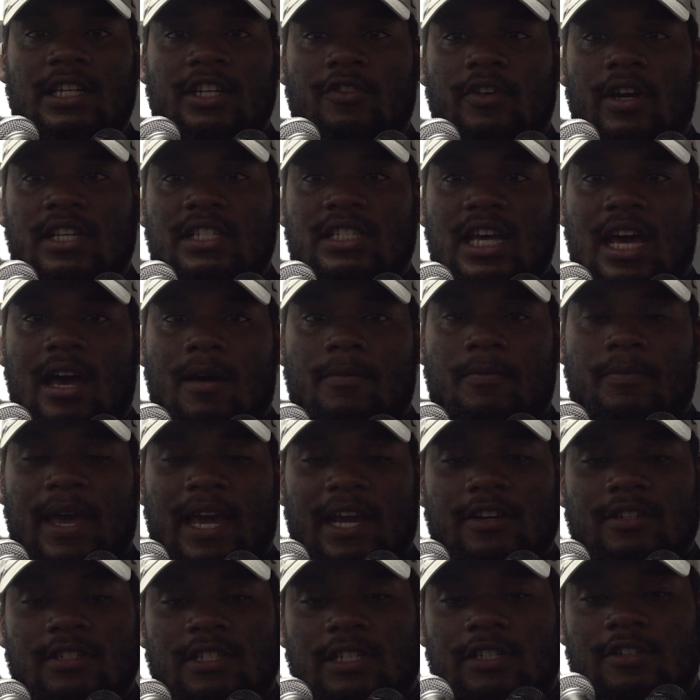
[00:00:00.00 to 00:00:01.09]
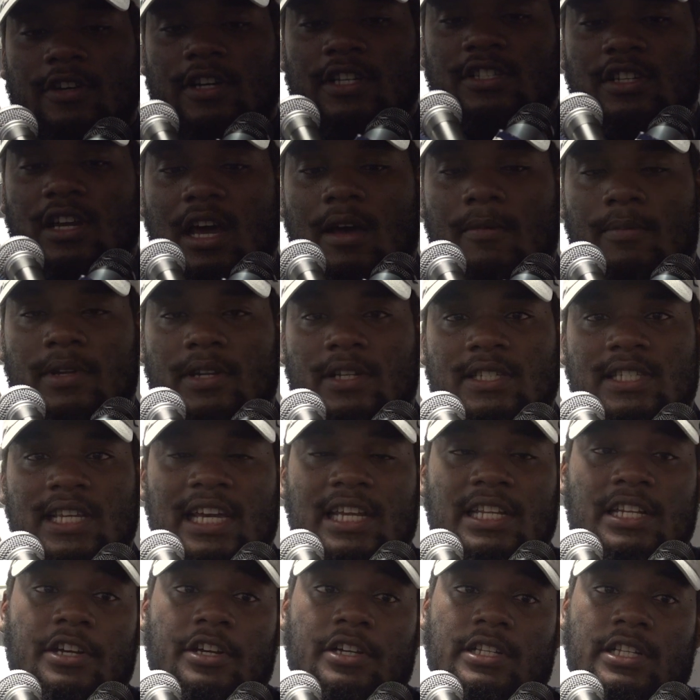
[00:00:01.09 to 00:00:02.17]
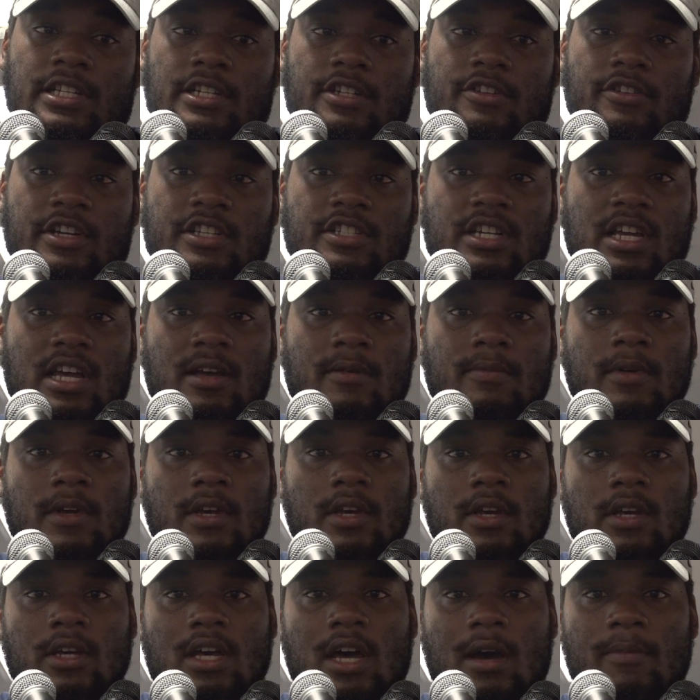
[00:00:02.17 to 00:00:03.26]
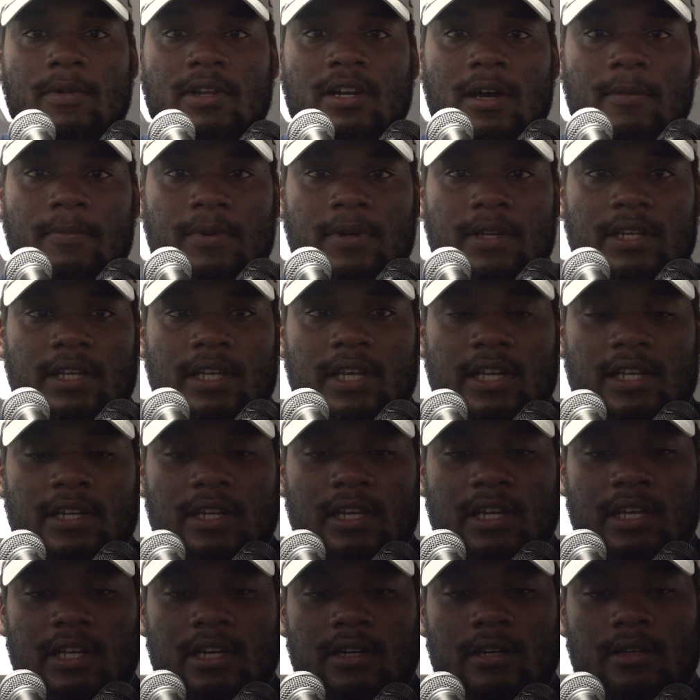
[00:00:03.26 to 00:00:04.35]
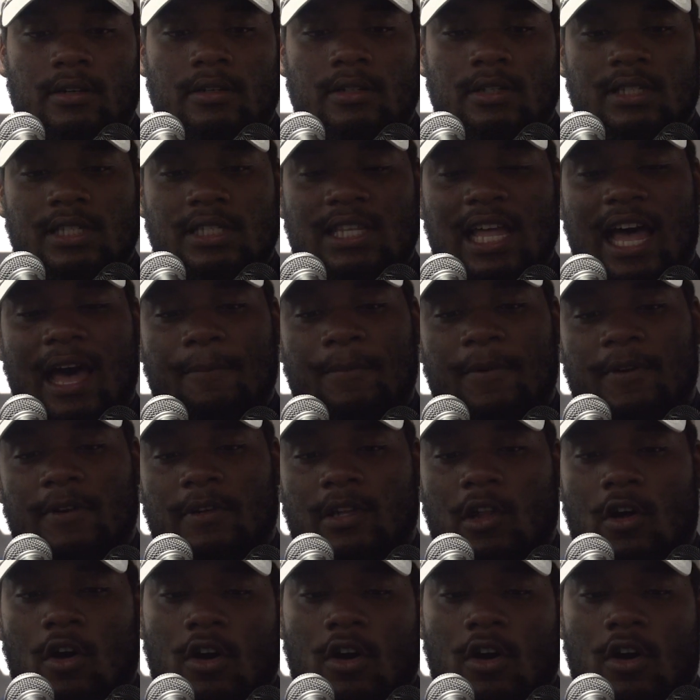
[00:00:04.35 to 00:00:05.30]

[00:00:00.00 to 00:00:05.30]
did a great job, backers did a great job, and the secondary did a great job coming up and, and, and stopping